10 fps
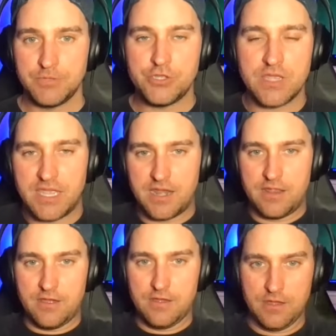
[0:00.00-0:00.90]
But you can
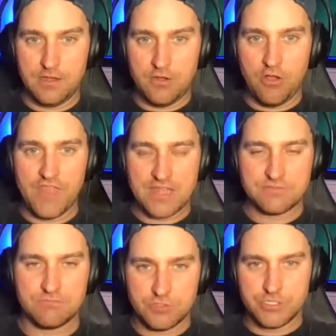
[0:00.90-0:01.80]
get uh, all
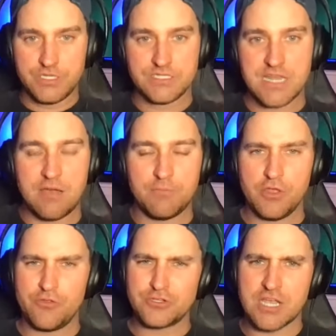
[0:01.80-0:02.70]
that goodness down
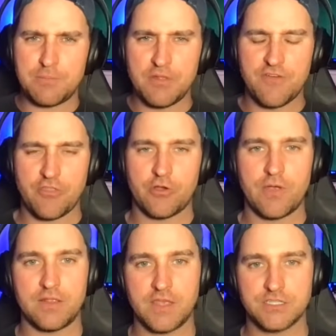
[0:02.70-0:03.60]
below. There's a couple of other
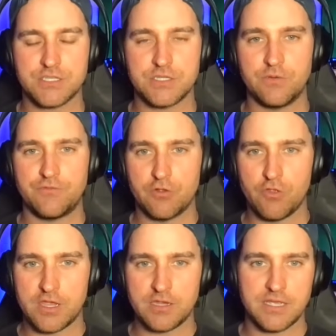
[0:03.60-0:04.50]
great links too if
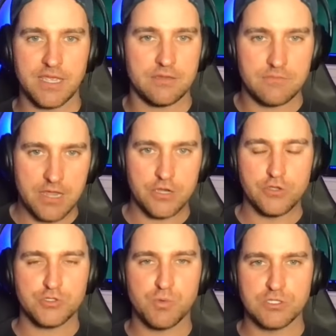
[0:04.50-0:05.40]
you're looking to get at
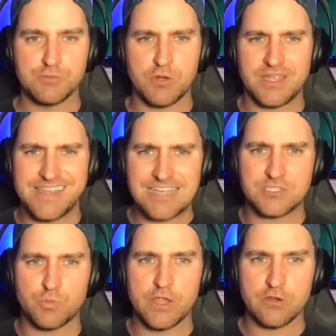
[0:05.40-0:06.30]
a new sports book. And
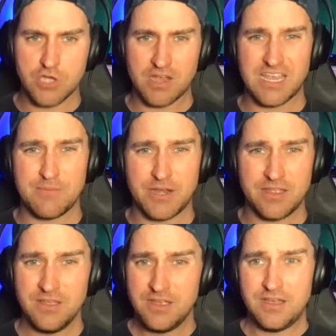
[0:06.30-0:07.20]
yes, we are talking
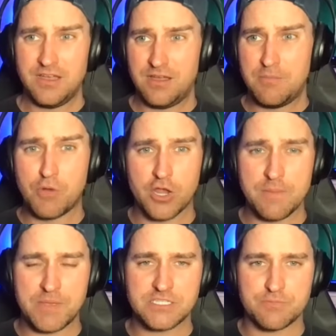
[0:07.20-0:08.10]
about a, a
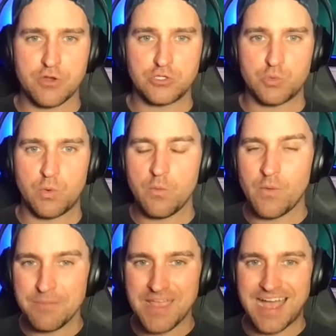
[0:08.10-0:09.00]
market based approach where we
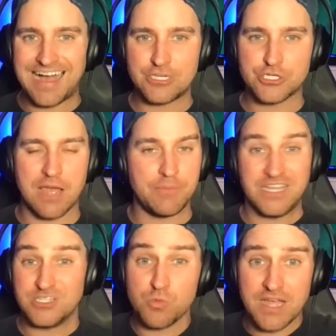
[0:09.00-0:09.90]
want to be odd
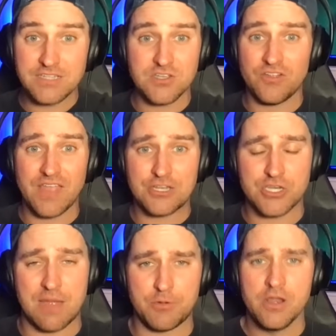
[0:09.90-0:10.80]
shopping. It's why it's called
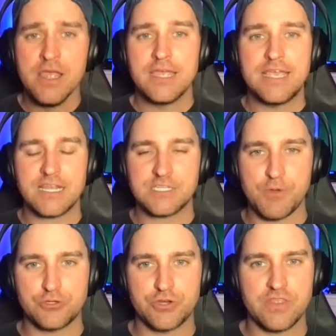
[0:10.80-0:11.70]
Odd Shopper. Get
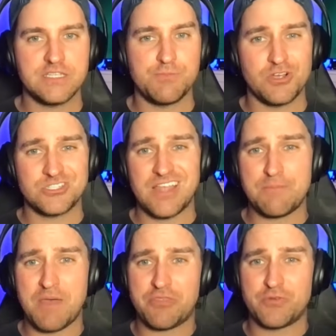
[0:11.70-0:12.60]
exposure to these books
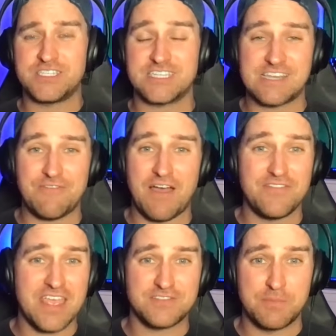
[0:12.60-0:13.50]
like
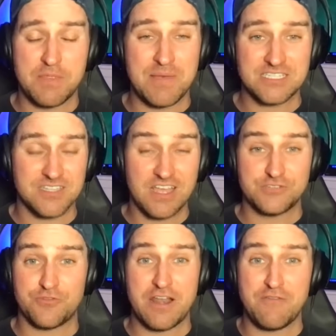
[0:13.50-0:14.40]
Bet365, and they have some of the best
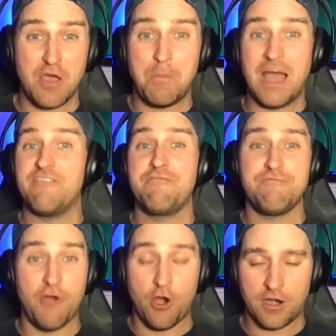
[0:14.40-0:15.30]
lines for NFL by
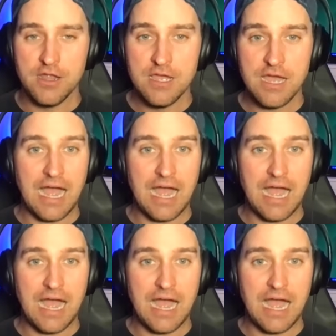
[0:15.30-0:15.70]
far.